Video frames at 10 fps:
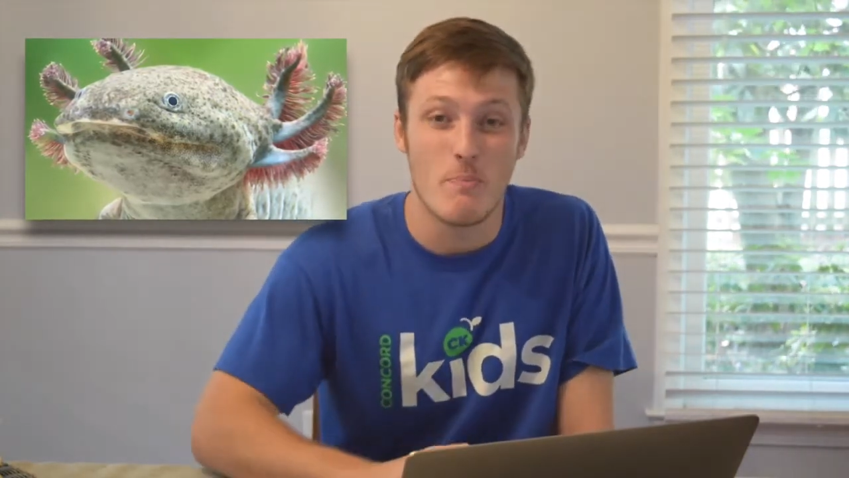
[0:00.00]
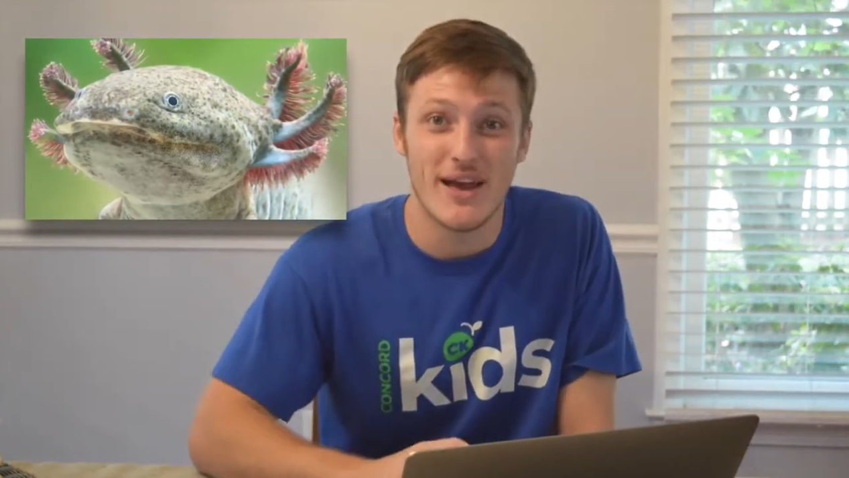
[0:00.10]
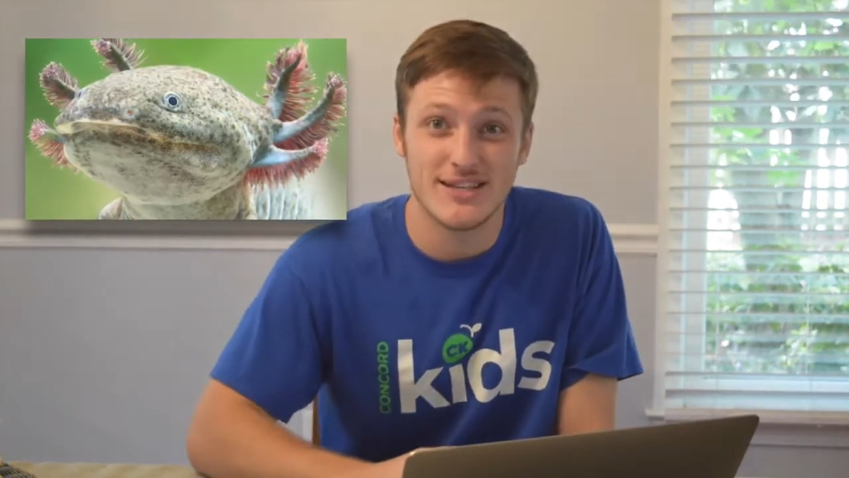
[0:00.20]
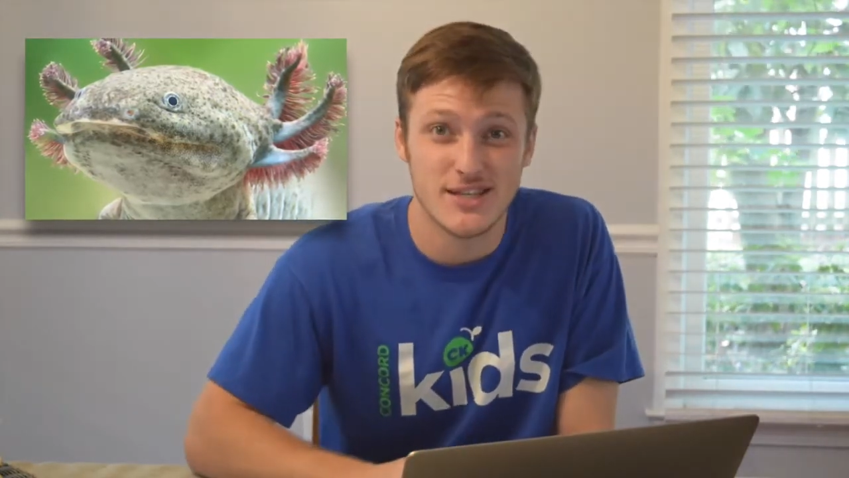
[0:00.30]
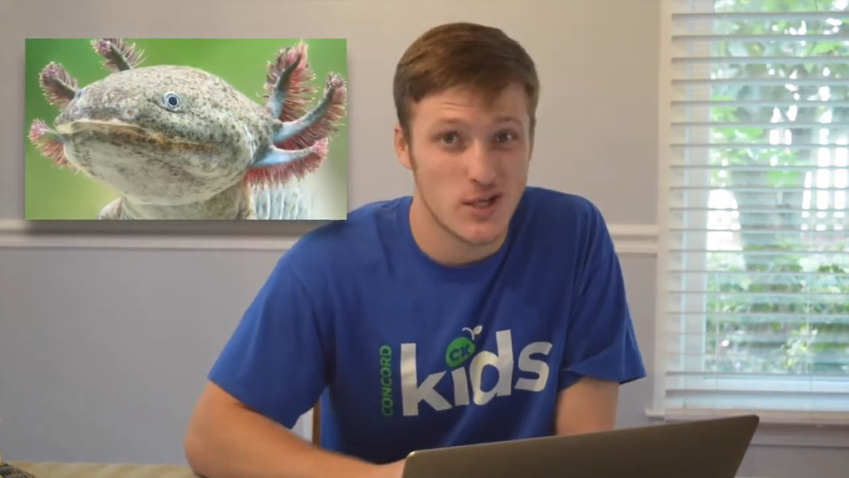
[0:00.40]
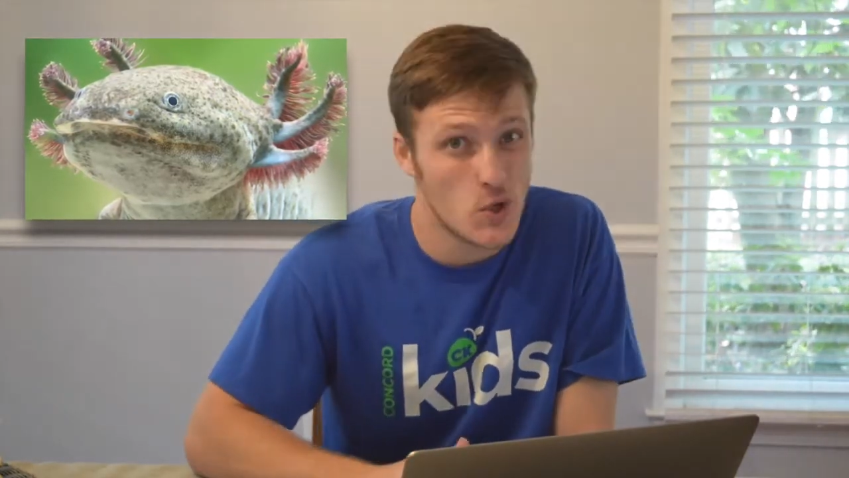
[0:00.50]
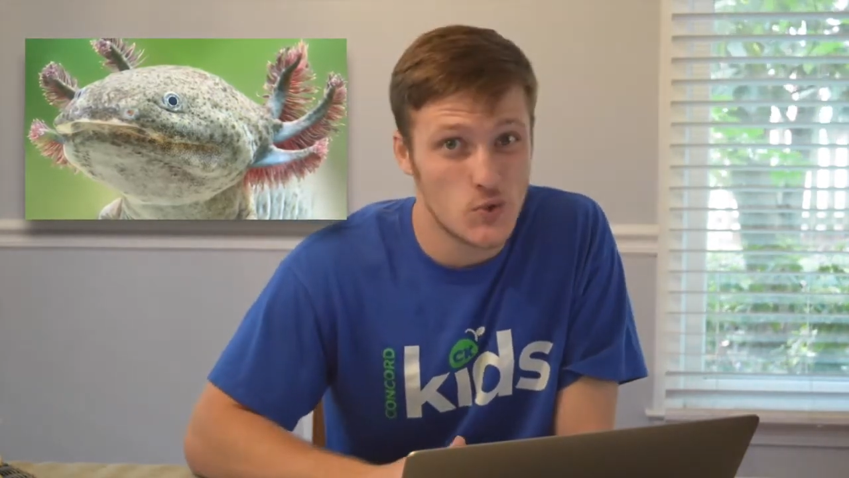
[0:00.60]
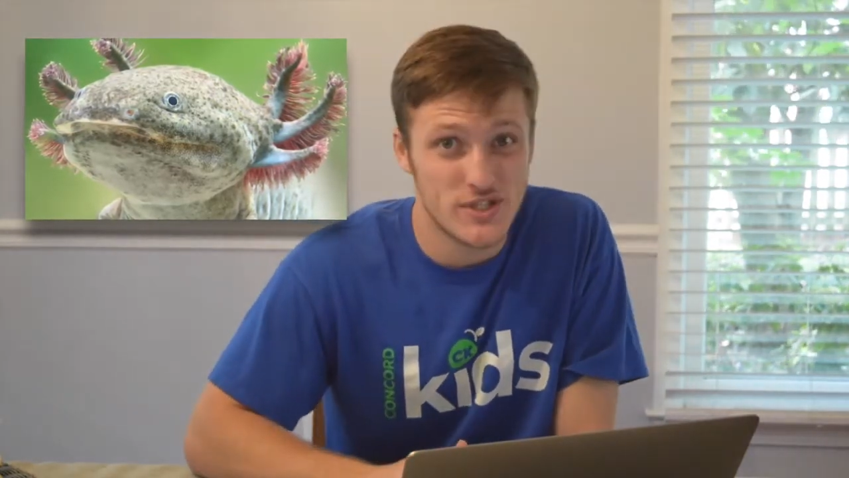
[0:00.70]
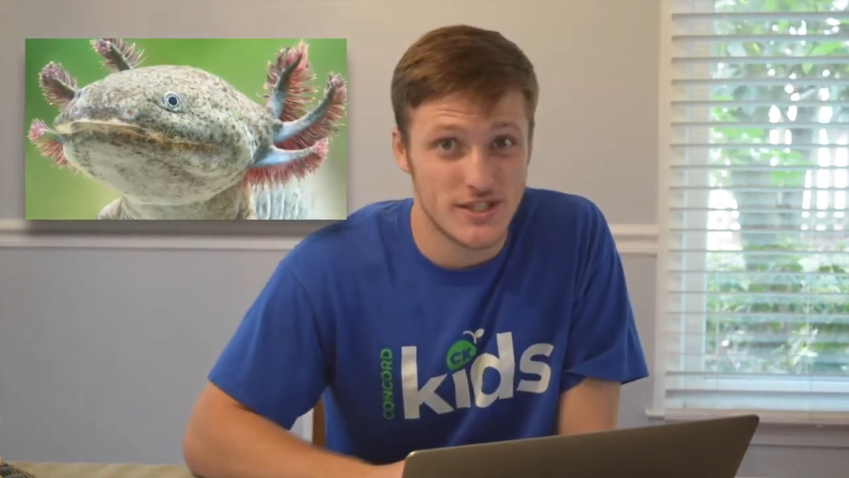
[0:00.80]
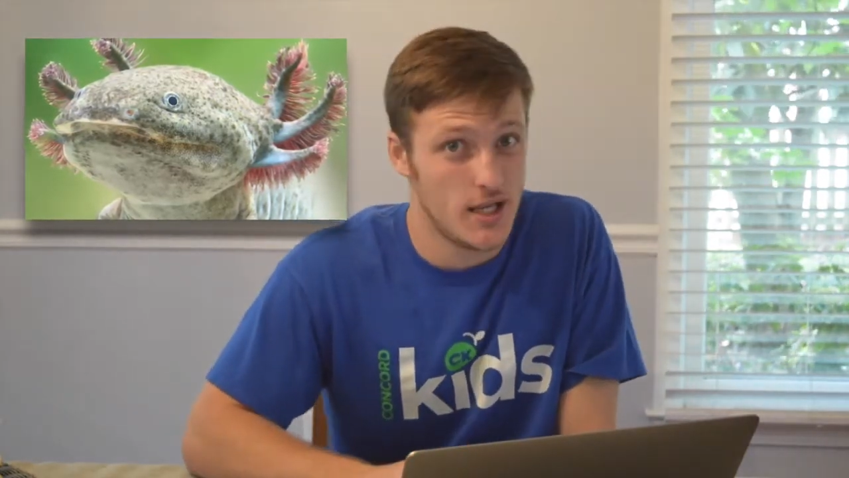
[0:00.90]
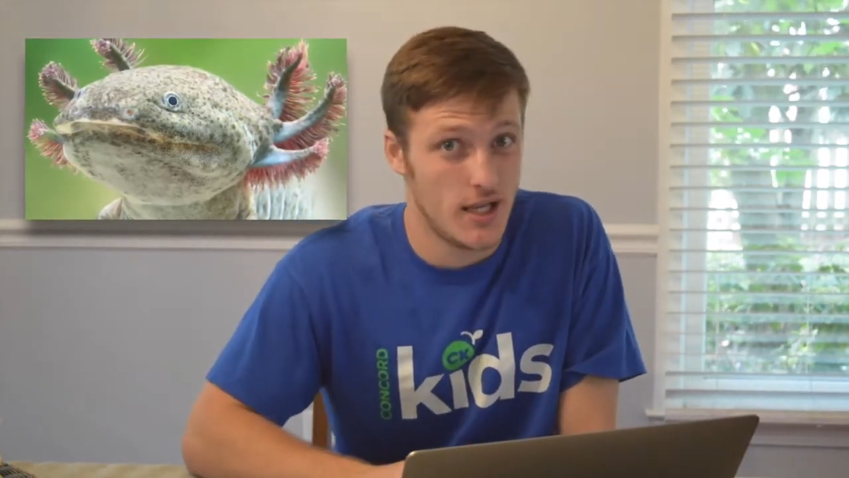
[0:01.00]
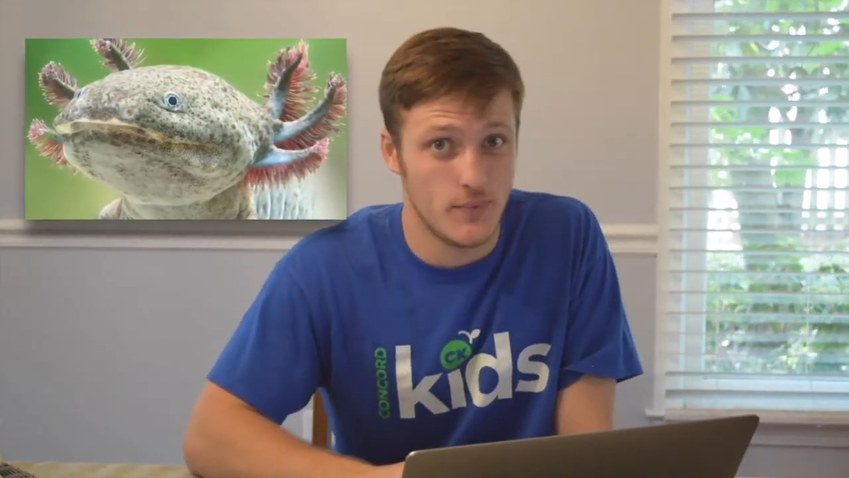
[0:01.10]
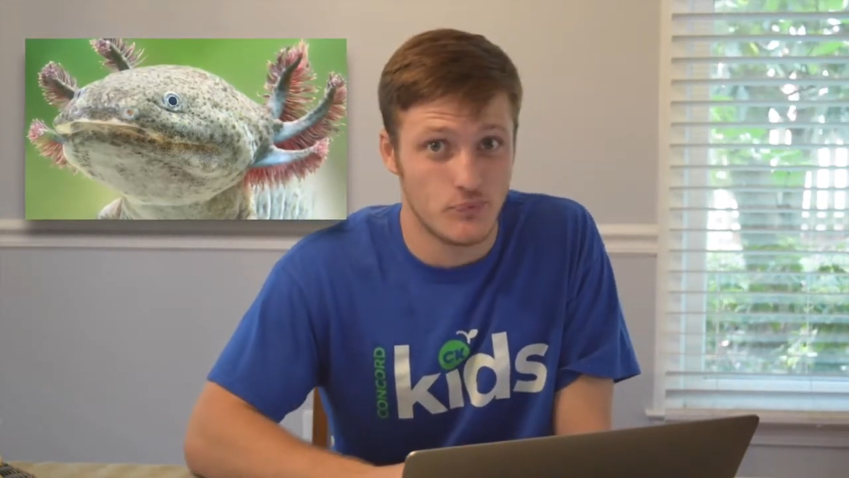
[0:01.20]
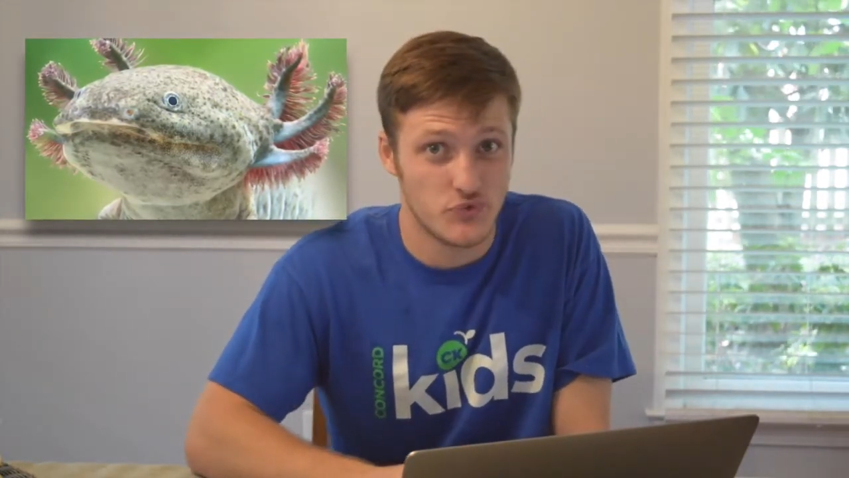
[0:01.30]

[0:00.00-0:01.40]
Mexico City.